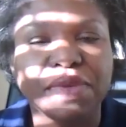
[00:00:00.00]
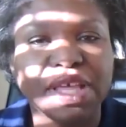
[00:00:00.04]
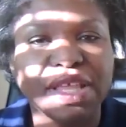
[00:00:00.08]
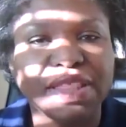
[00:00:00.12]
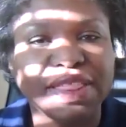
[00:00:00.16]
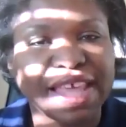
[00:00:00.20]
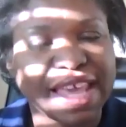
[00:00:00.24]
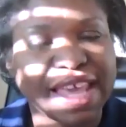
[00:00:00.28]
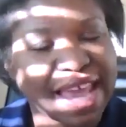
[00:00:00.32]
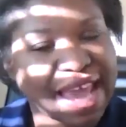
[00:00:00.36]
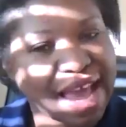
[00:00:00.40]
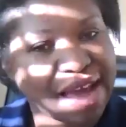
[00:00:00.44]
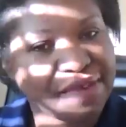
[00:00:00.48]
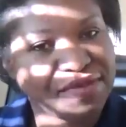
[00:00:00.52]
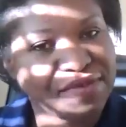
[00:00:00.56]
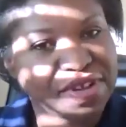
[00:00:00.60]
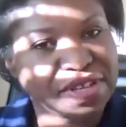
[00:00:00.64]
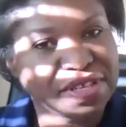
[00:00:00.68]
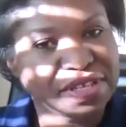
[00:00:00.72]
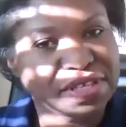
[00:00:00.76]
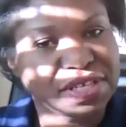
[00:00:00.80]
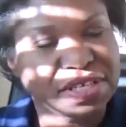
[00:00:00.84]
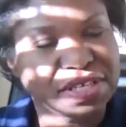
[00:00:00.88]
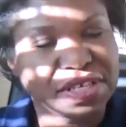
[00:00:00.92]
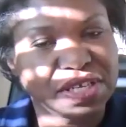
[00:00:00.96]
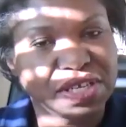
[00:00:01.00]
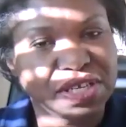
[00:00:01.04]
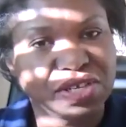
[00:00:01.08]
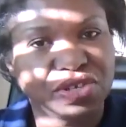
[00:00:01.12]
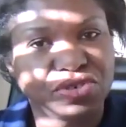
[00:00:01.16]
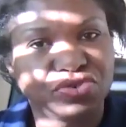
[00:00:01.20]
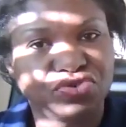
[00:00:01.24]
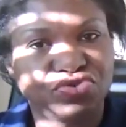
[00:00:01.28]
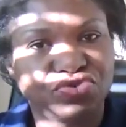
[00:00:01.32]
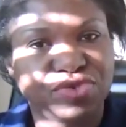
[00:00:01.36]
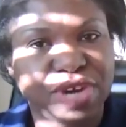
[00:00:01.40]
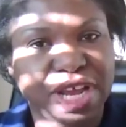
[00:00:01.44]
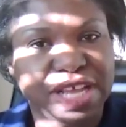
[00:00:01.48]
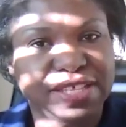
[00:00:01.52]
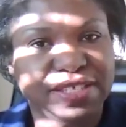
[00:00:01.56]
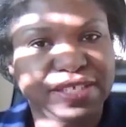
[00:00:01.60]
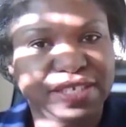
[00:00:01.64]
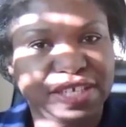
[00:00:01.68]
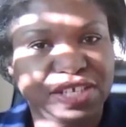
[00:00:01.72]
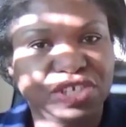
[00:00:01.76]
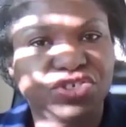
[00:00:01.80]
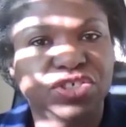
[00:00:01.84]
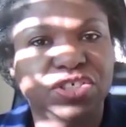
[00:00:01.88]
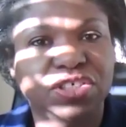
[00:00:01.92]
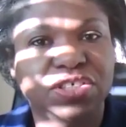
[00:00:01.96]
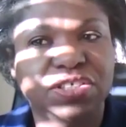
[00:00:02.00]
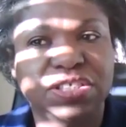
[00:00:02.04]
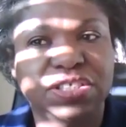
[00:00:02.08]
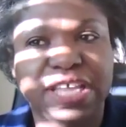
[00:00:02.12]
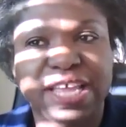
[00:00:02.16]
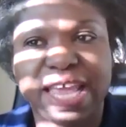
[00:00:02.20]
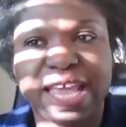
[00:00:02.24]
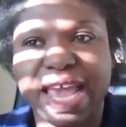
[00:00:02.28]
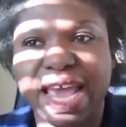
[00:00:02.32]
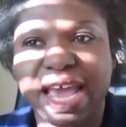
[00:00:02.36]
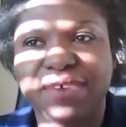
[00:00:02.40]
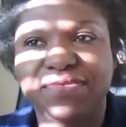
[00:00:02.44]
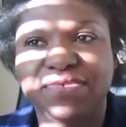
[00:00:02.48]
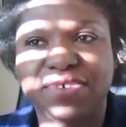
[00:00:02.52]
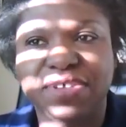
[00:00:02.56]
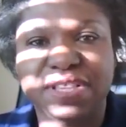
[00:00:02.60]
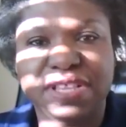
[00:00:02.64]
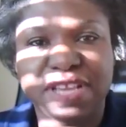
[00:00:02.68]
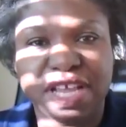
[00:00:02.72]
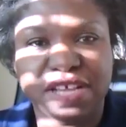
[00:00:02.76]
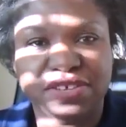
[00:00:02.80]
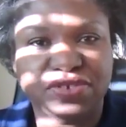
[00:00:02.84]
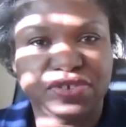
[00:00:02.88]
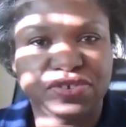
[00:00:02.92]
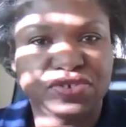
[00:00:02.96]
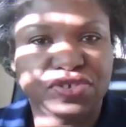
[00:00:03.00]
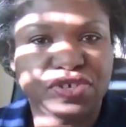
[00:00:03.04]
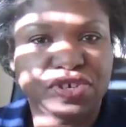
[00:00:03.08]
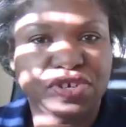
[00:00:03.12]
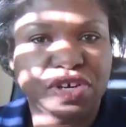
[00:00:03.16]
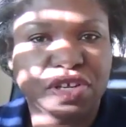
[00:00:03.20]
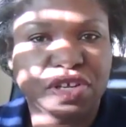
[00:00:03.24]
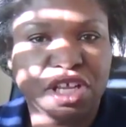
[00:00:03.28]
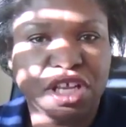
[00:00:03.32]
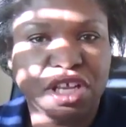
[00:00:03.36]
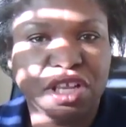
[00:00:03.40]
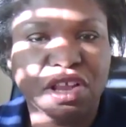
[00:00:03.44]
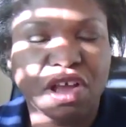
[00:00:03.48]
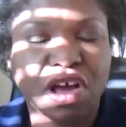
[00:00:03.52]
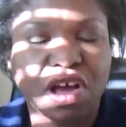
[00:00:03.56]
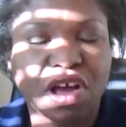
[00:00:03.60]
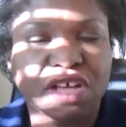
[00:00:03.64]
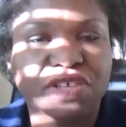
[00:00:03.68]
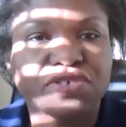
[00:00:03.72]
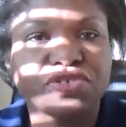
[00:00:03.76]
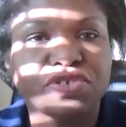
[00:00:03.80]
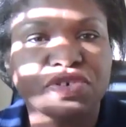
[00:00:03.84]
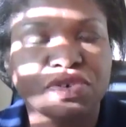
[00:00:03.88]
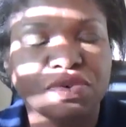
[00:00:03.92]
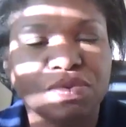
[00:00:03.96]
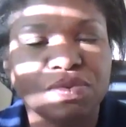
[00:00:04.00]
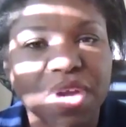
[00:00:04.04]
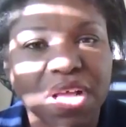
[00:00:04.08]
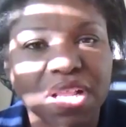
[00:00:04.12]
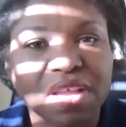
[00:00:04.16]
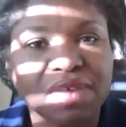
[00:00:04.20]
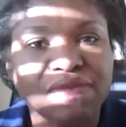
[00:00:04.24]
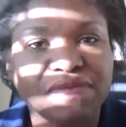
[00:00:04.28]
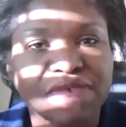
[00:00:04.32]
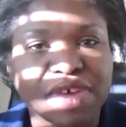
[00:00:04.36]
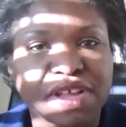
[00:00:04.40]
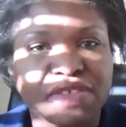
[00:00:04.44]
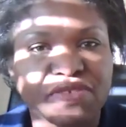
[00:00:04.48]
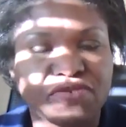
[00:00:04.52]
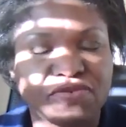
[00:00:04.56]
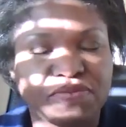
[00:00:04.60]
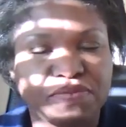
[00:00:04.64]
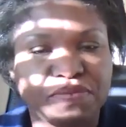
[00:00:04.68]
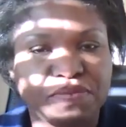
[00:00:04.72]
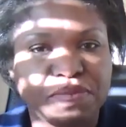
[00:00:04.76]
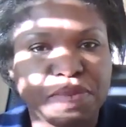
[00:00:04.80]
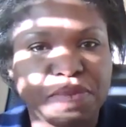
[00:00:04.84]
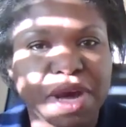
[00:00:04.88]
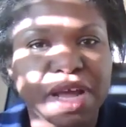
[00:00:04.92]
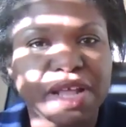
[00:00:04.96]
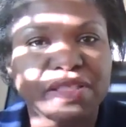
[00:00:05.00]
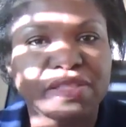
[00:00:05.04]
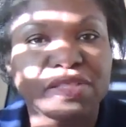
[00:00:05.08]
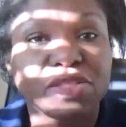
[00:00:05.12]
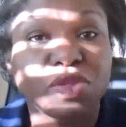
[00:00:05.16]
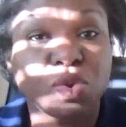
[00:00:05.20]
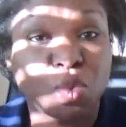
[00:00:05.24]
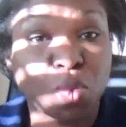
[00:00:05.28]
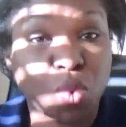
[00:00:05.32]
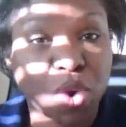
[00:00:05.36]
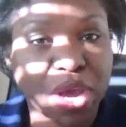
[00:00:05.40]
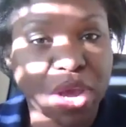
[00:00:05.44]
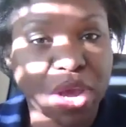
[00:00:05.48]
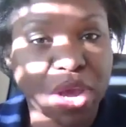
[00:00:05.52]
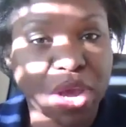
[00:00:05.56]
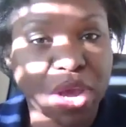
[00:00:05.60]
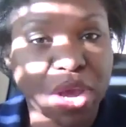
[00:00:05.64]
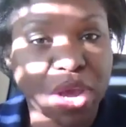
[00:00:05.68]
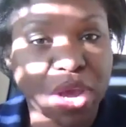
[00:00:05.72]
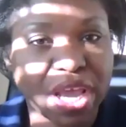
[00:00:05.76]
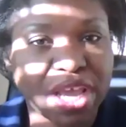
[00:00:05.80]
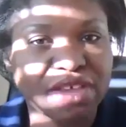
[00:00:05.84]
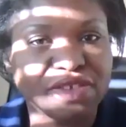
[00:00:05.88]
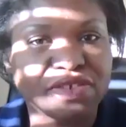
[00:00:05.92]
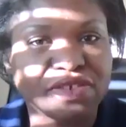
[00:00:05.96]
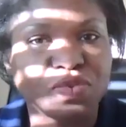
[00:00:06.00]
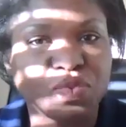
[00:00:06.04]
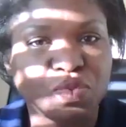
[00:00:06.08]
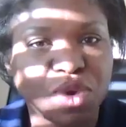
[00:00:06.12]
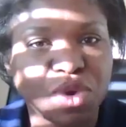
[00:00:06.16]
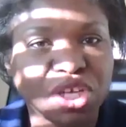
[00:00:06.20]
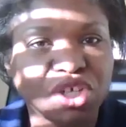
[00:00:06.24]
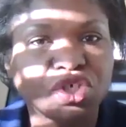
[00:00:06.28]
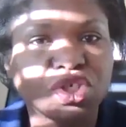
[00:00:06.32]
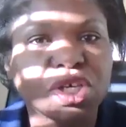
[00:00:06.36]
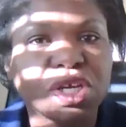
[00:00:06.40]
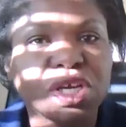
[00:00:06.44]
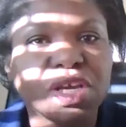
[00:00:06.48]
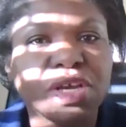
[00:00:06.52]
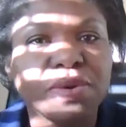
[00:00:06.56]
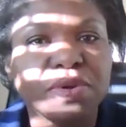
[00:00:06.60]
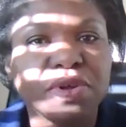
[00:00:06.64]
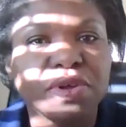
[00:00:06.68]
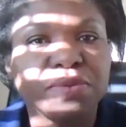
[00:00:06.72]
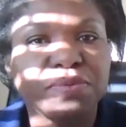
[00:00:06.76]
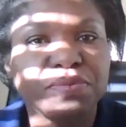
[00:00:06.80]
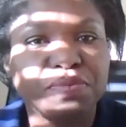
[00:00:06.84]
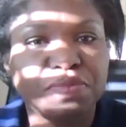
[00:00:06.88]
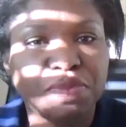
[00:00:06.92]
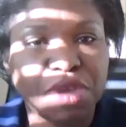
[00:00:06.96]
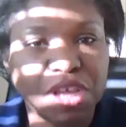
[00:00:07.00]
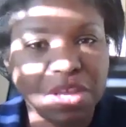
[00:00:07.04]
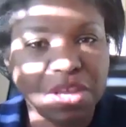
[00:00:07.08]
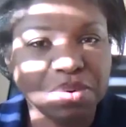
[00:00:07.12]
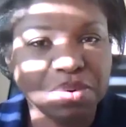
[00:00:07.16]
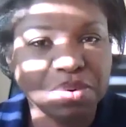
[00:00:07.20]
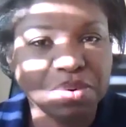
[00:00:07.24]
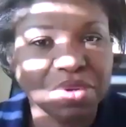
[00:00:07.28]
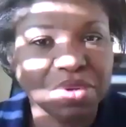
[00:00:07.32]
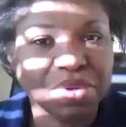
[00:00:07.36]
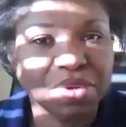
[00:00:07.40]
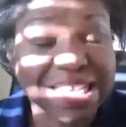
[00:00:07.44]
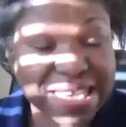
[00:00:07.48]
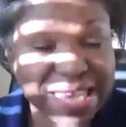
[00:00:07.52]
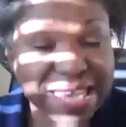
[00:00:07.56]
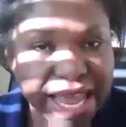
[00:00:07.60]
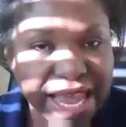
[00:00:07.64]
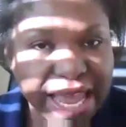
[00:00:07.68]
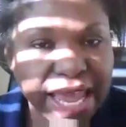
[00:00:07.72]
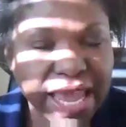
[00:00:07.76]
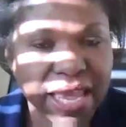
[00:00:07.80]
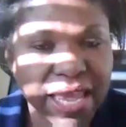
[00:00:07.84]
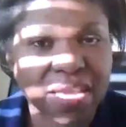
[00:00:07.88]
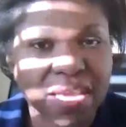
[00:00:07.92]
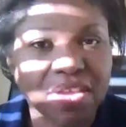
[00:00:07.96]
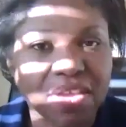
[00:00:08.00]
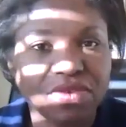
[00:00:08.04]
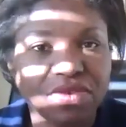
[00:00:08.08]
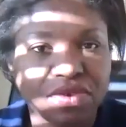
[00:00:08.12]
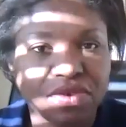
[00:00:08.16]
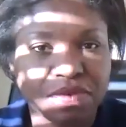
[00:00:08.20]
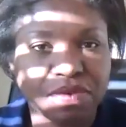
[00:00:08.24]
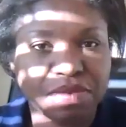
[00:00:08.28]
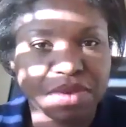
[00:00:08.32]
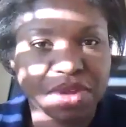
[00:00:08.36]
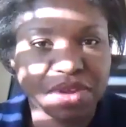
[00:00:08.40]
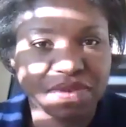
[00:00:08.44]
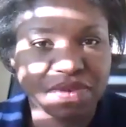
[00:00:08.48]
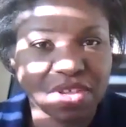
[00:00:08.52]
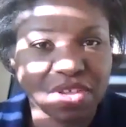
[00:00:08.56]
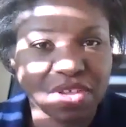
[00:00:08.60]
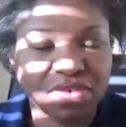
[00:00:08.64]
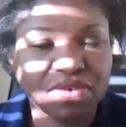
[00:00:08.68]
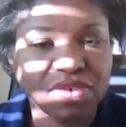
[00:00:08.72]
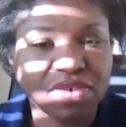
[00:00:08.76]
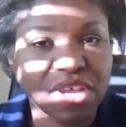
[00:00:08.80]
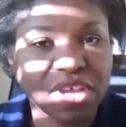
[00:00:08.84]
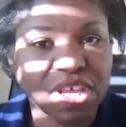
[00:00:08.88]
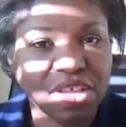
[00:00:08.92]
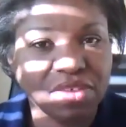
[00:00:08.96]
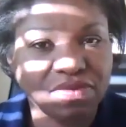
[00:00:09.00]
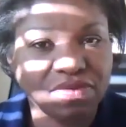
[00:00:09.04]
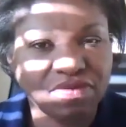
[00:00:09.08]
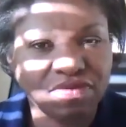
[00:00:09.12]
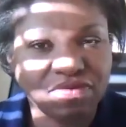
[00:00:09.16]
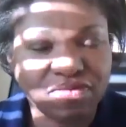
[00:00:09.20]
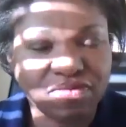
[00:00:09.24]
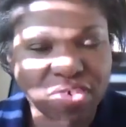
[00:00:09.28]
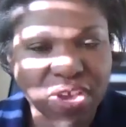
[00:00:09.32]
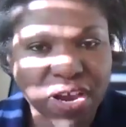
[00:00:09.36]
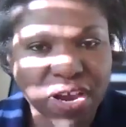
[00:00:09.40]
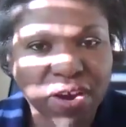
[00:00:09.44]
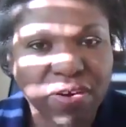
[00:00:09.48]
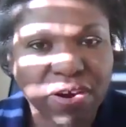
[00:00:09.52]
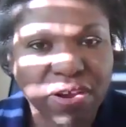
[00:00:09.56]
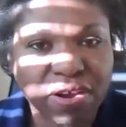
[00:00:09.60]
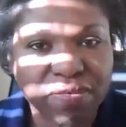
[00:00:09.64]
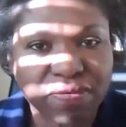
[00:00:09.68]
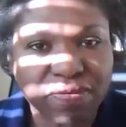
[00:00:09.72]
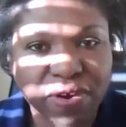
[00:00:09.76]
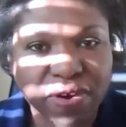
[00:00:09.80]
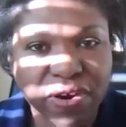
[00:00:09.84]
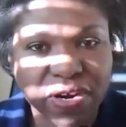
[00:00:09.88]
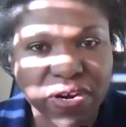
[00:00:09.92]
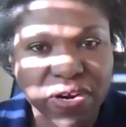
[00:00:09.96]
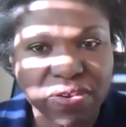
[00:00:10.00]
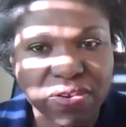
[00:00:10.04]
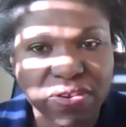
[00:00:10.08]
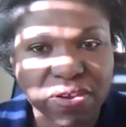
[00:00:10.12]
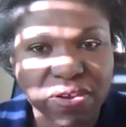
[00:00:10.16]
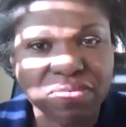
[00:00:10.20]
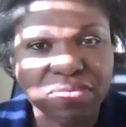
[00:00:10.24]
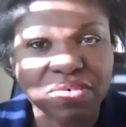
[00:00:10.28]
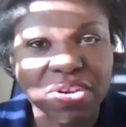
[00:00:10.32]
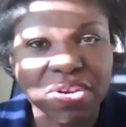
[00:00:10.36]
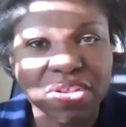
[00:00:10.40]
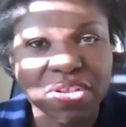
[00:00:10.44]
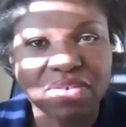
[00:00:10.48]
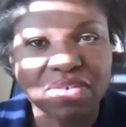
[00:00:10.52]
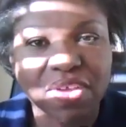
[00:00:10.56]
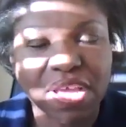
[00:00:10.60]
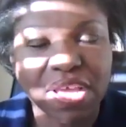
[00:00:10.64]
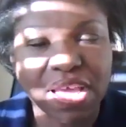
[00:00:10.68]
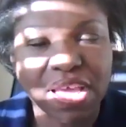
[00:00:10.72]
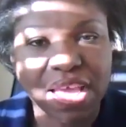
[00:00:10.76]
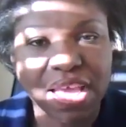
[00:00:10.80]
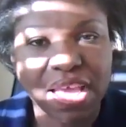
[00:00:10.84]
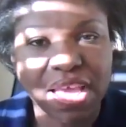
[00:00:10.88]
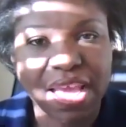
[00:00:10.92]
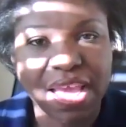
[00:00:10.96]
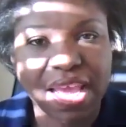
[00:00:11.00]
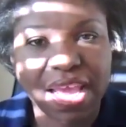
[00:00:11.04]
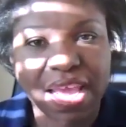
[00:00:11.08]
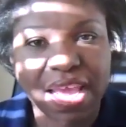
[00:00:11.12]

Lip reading: they haven't transitioned, they haven't necessarily lost their relevance, but the ways in which people today do business is very, very different. Mm-hmm.